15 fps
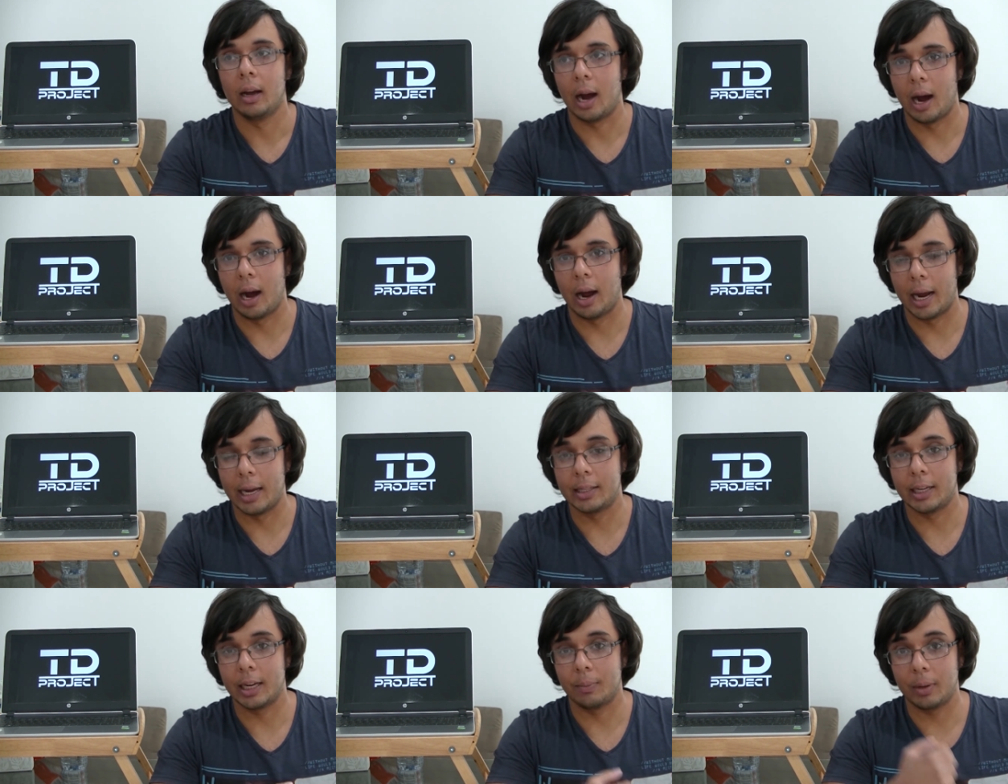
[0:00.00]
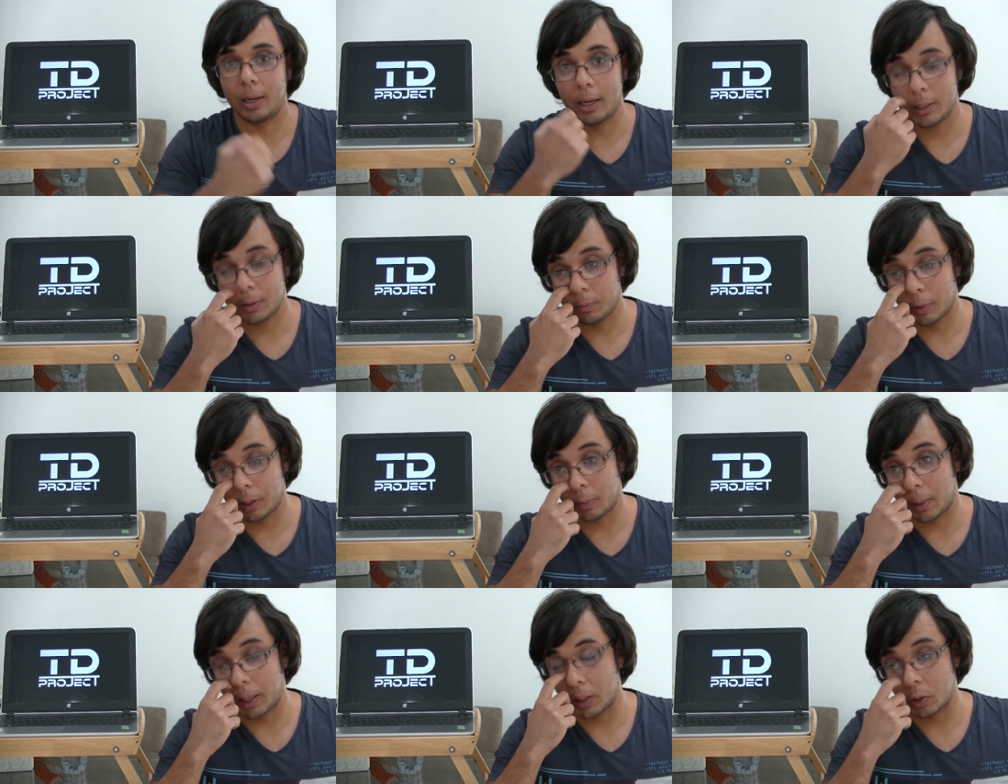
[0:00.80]
R18 plus,
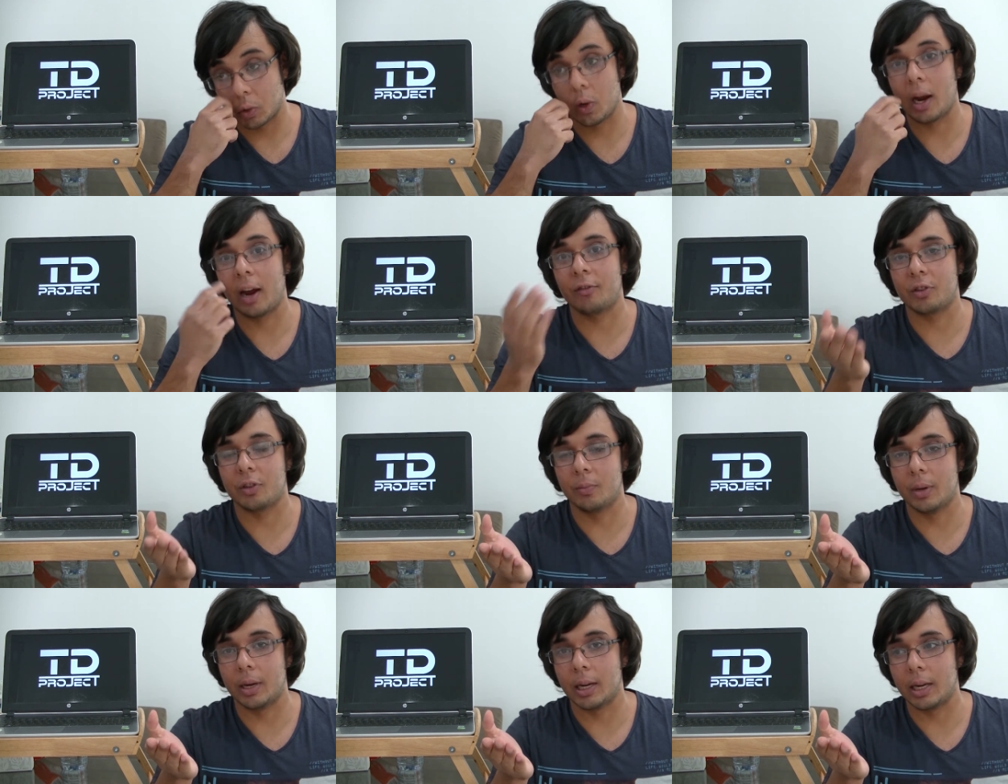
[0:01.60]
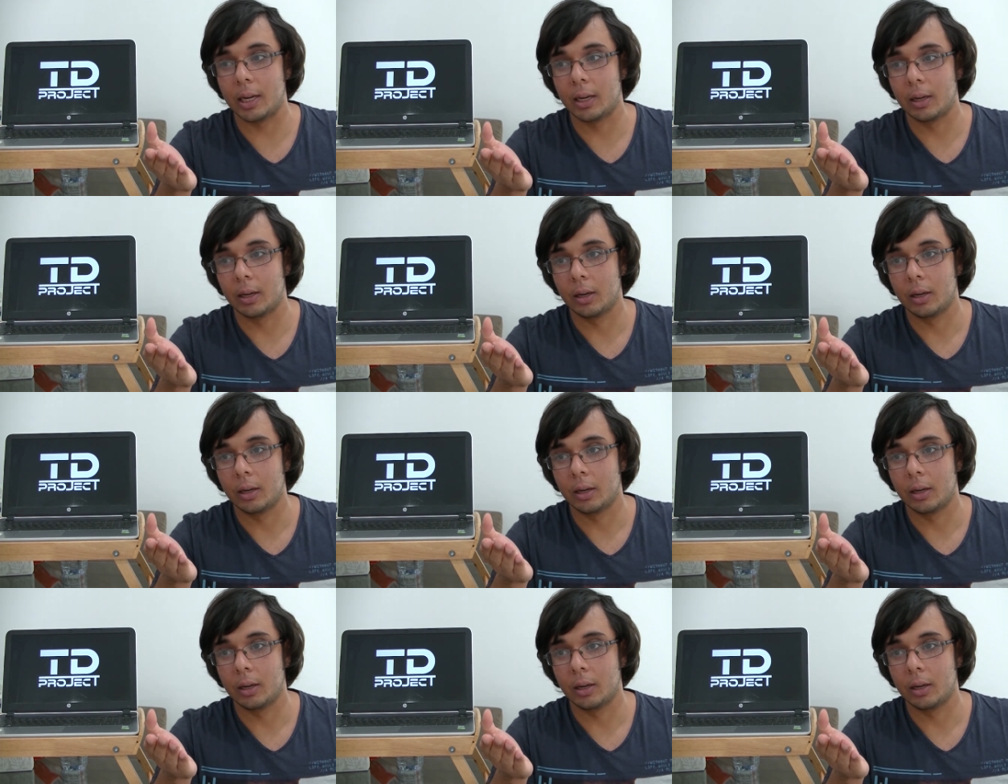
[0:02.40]
which means you have to be